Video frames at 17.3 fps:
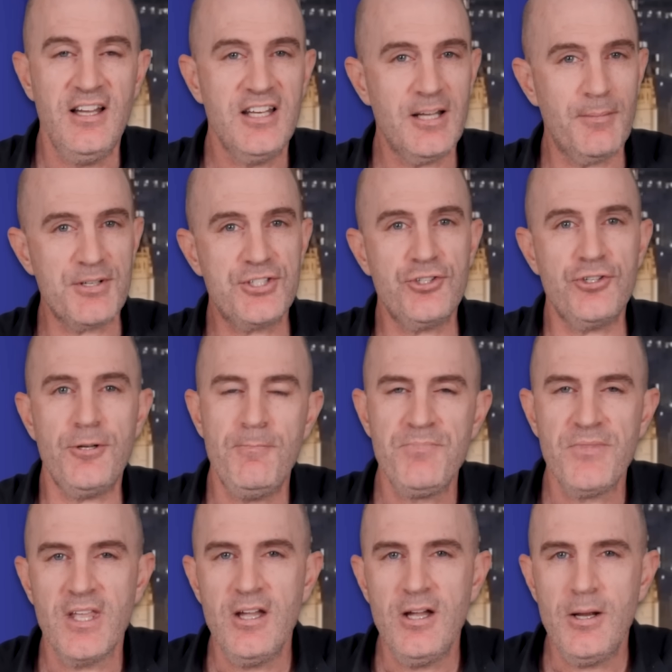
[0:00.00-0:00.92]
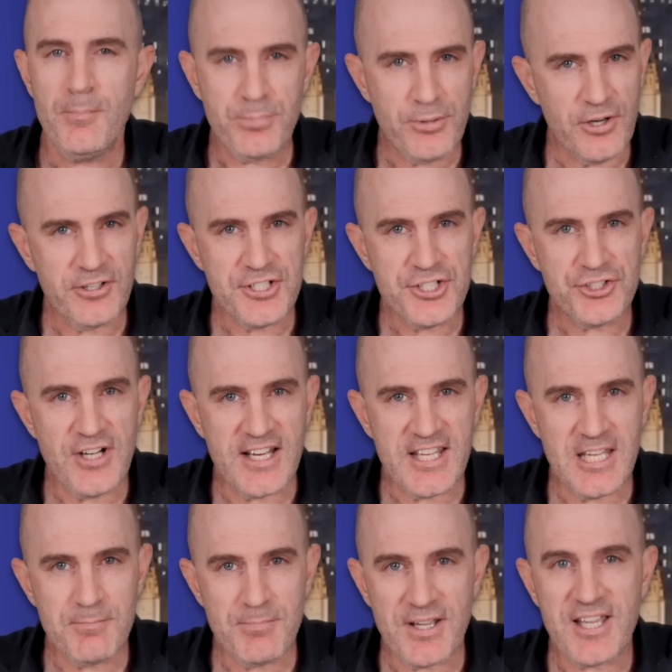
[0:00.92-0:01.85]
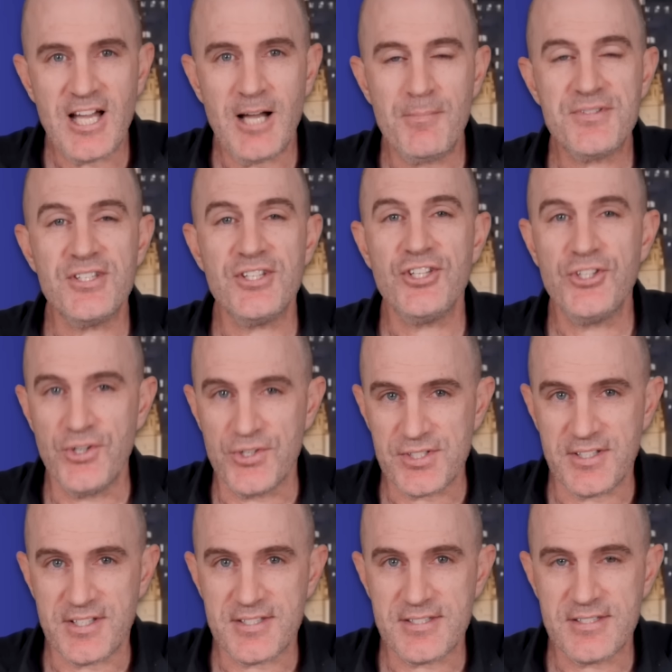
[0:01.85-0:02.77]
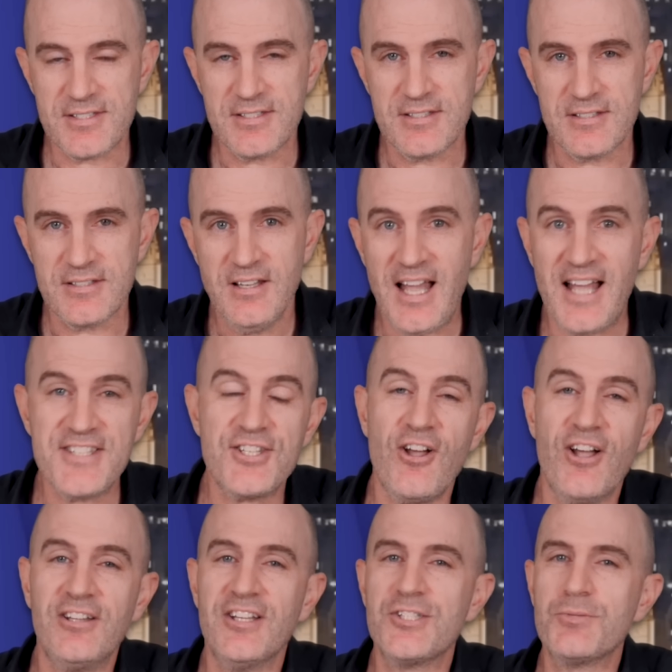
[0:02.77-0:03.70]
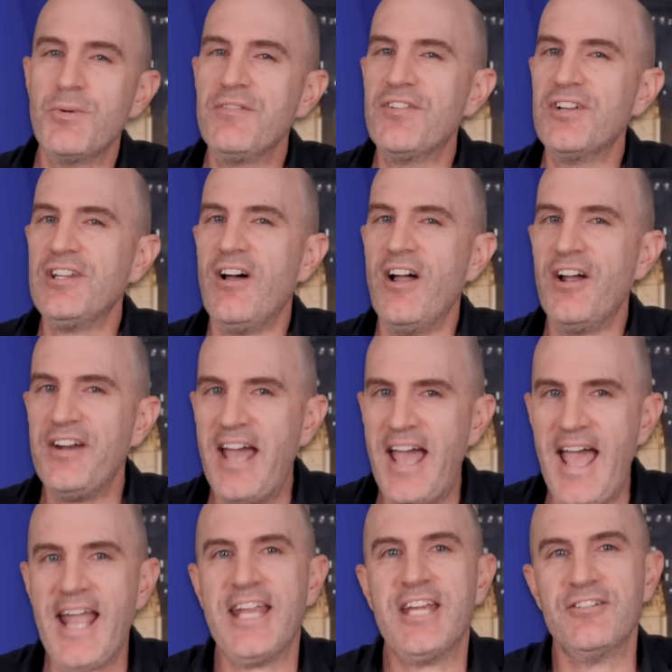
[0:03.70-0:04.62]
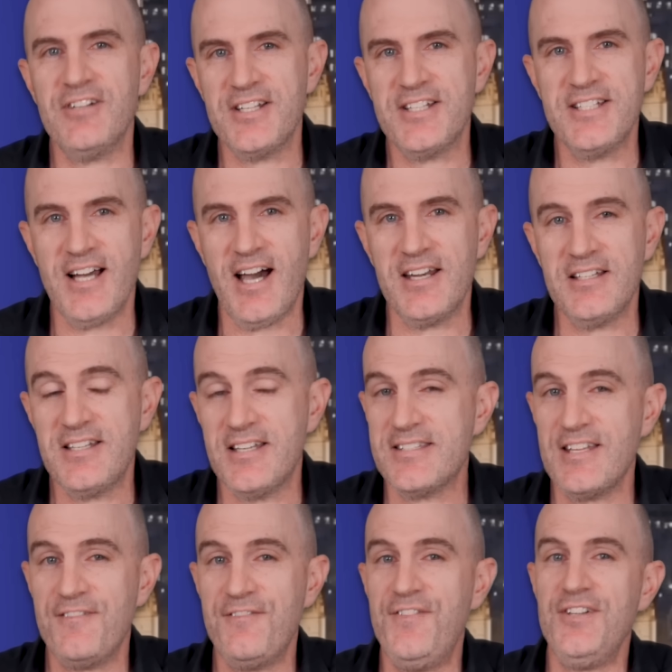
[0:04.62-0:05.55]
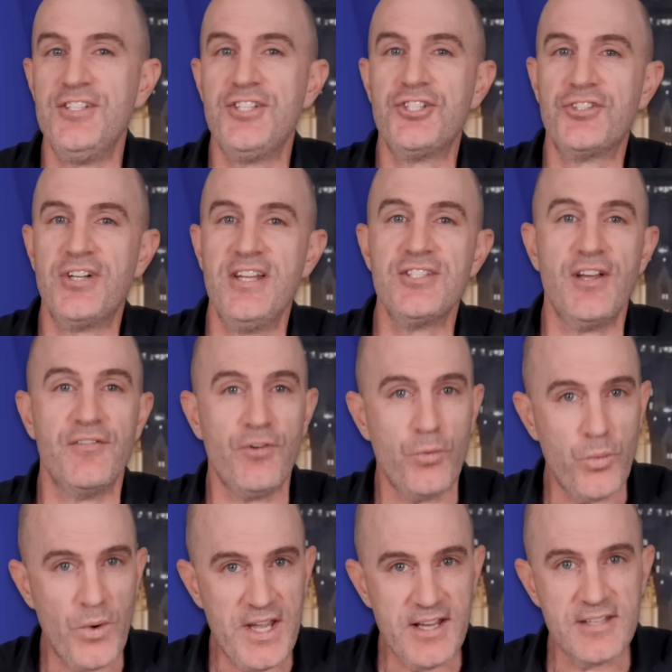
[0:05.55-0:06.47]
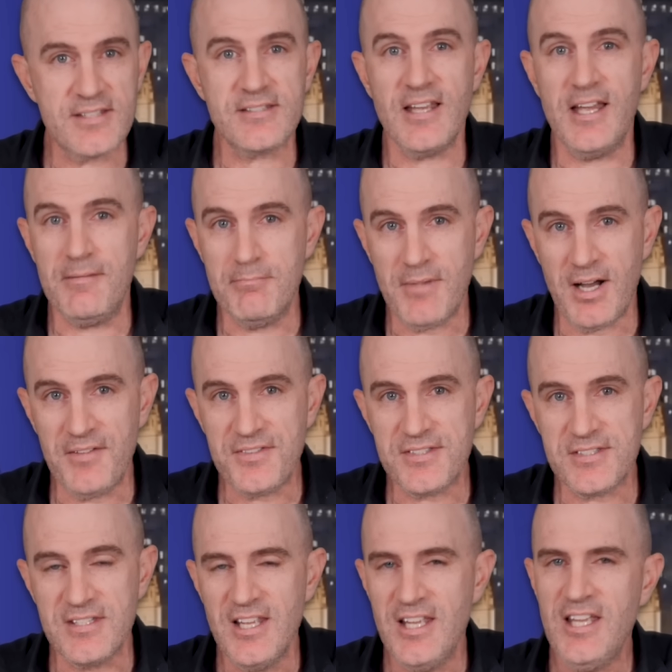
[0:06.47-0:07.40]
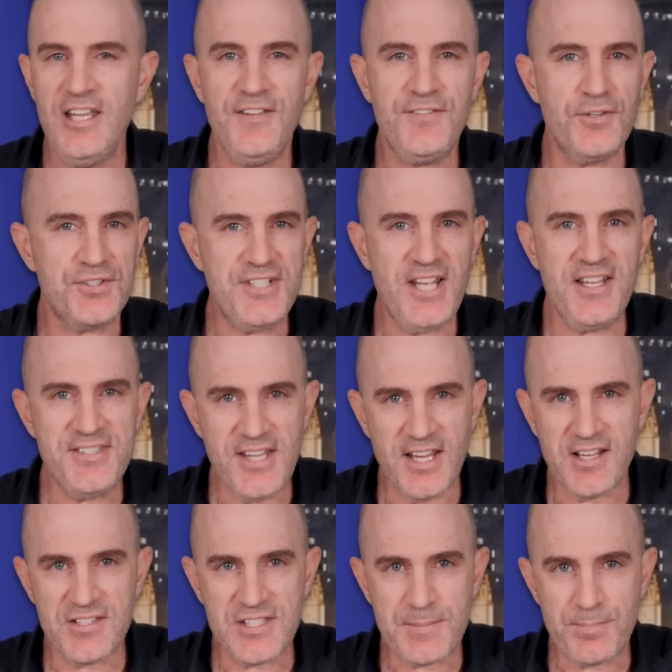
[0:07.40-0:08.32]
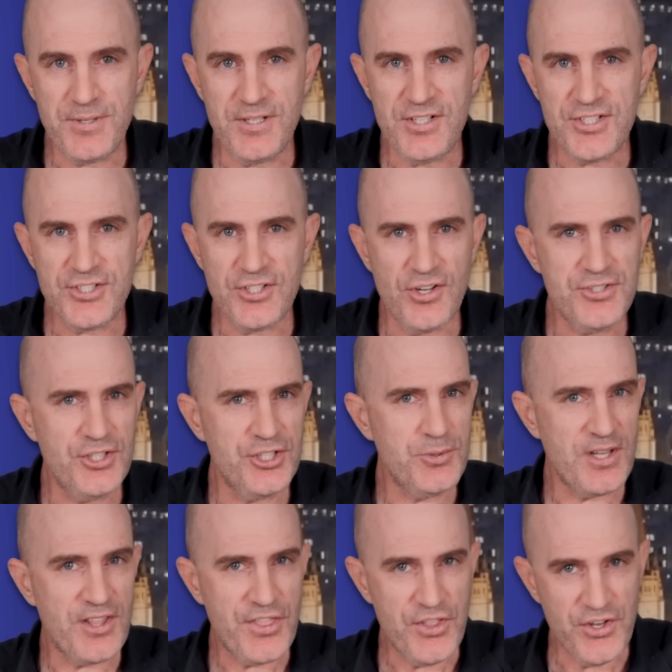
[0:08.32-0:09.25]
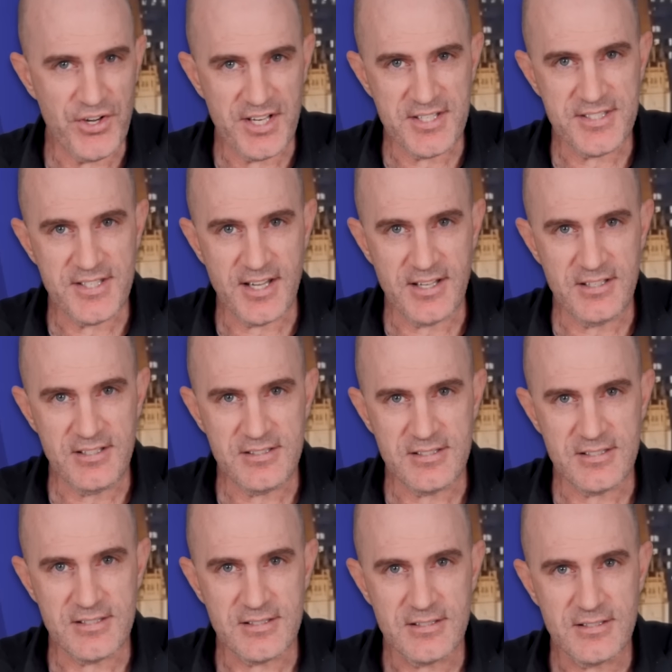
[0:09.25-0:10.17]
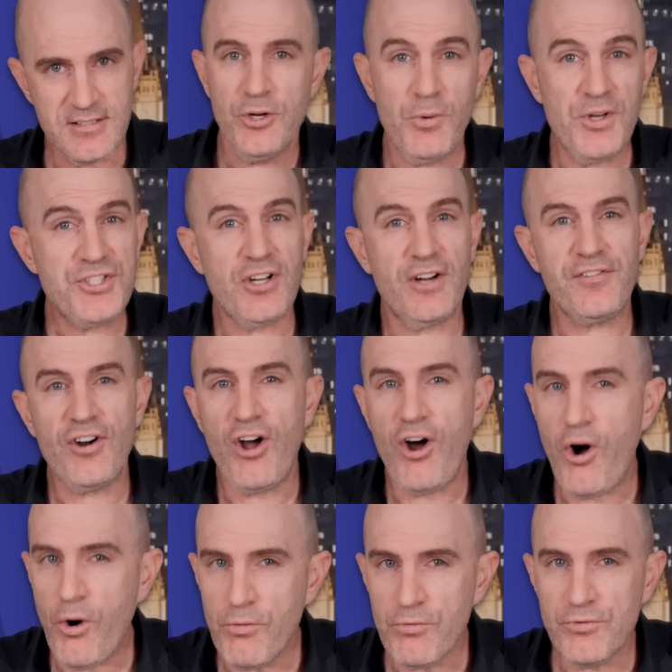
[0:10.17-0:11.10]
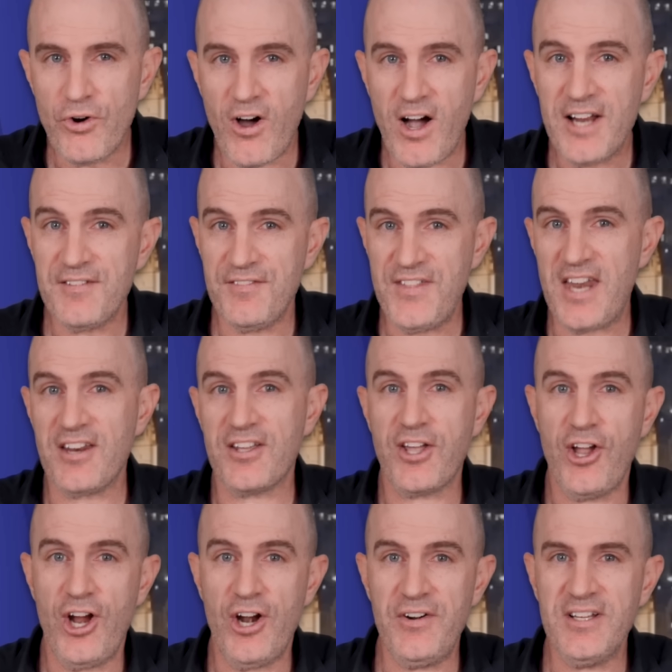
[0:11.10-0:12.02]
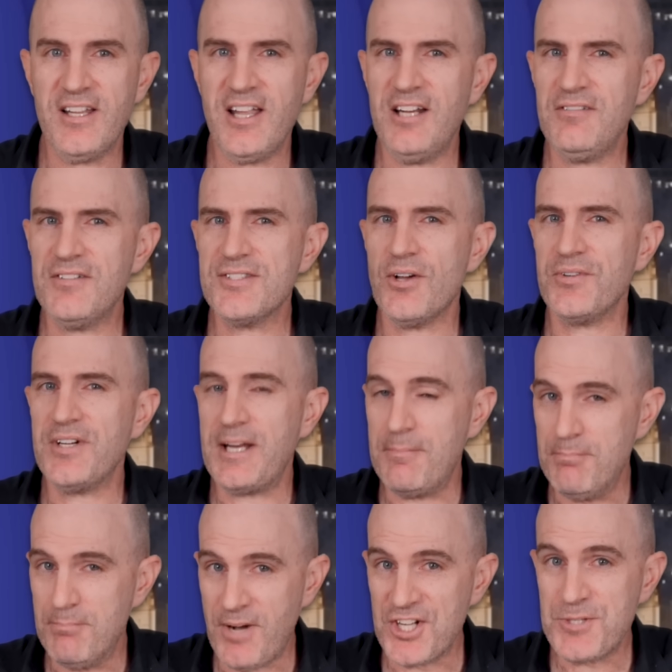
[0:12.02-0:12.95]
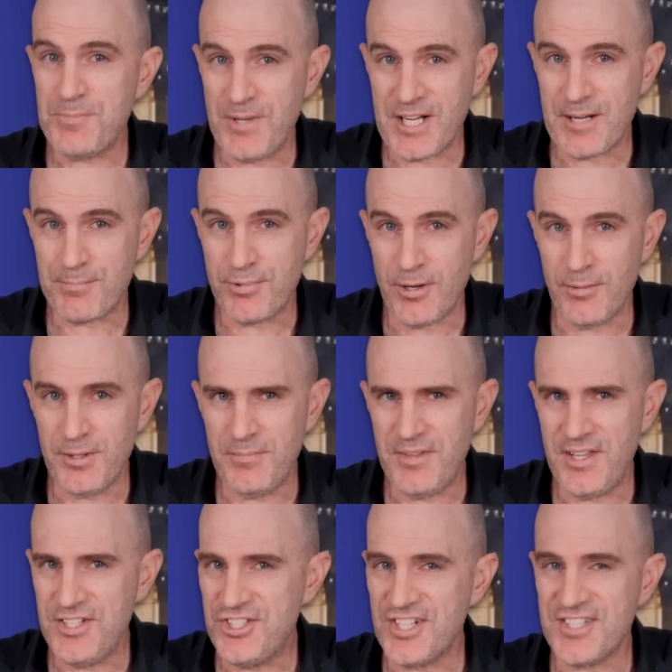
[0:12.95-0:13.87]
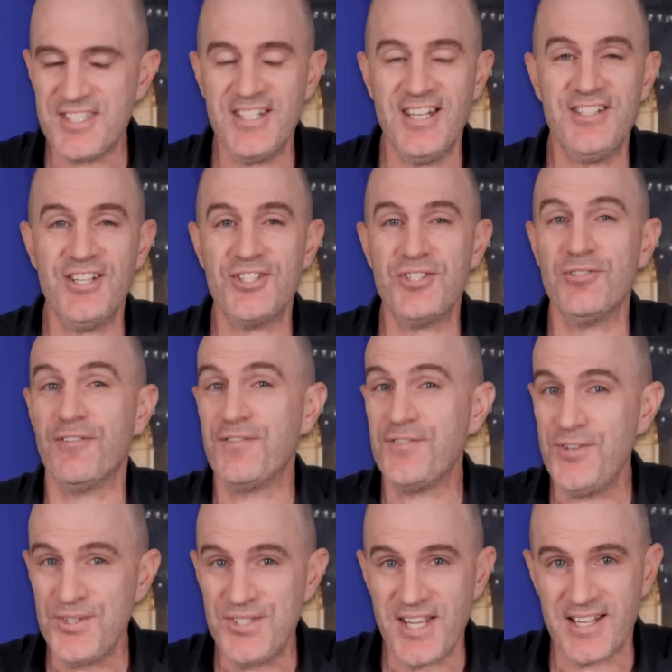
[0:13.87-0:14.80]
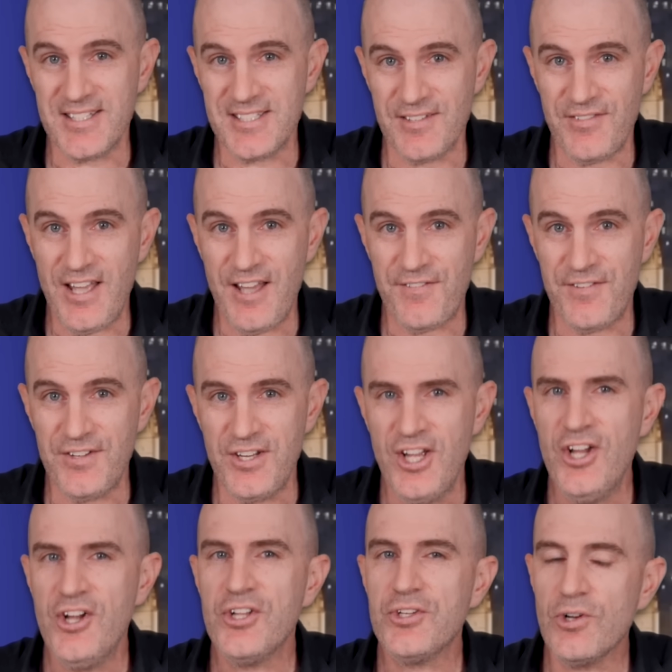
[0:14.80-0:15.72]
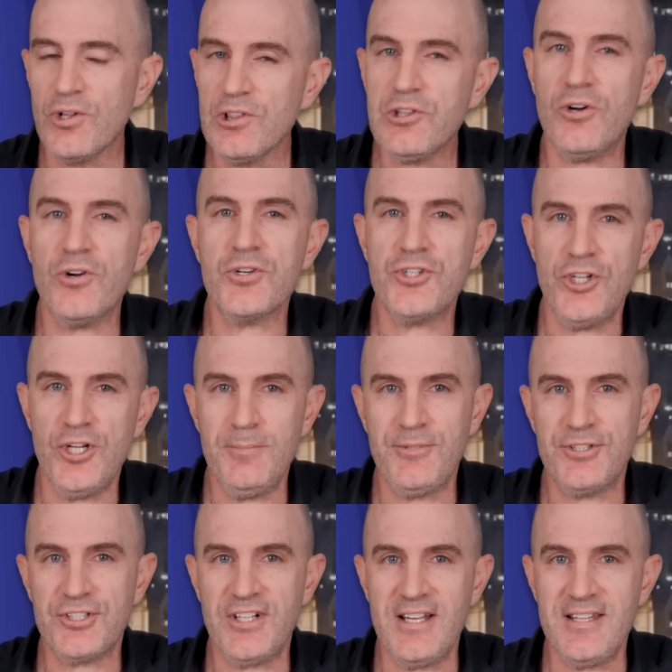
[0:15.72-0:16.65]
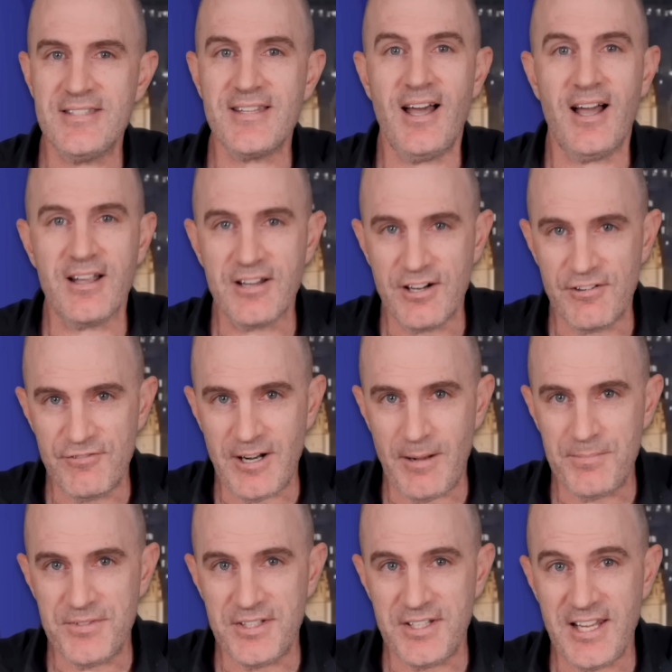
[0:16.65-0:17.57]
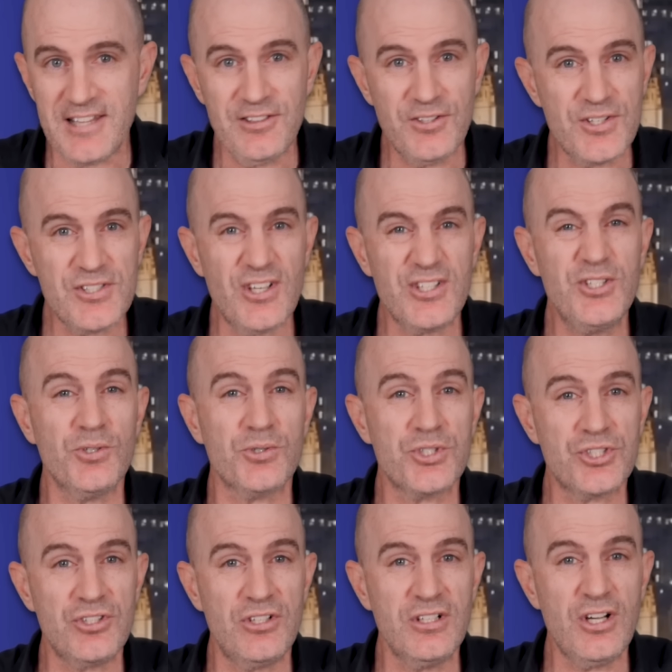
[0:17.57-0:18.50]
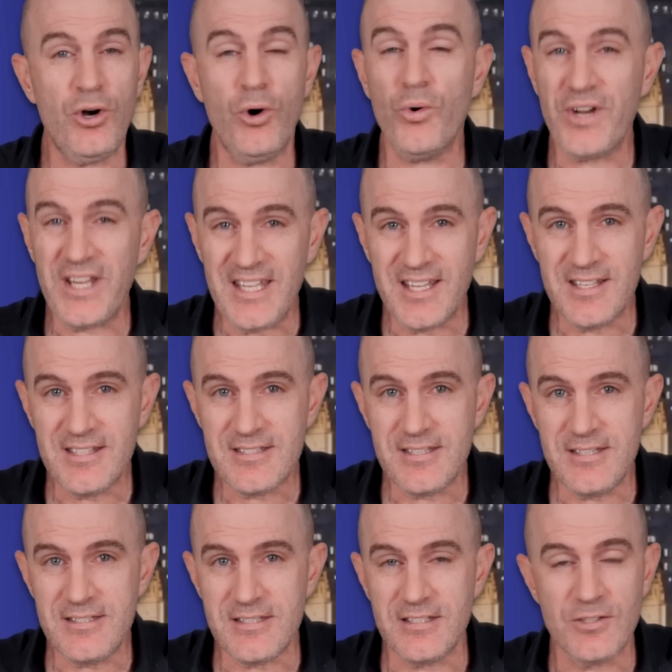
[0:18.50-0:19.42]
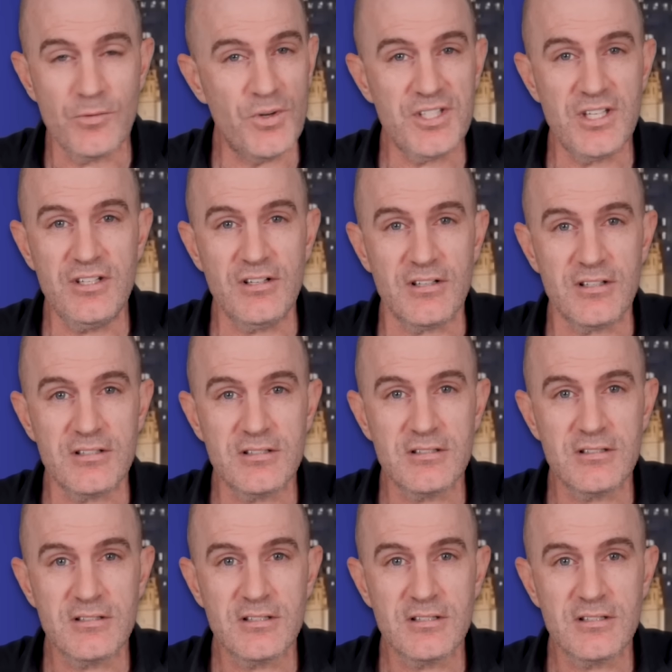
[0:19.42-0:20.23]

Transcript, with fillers: Number two, progress tracking becomes useless. As cyclists, we rely on accurate data to see fitness trends over weeks and months. If your 10 second sprint shows you're doing 13 seconds, Whichever whole ride of that occurring can result in a much bigger problem than just an additional few seconds of effort. Your long term trends are corrupted. It looks like you're stronger or inconsistent when you're not.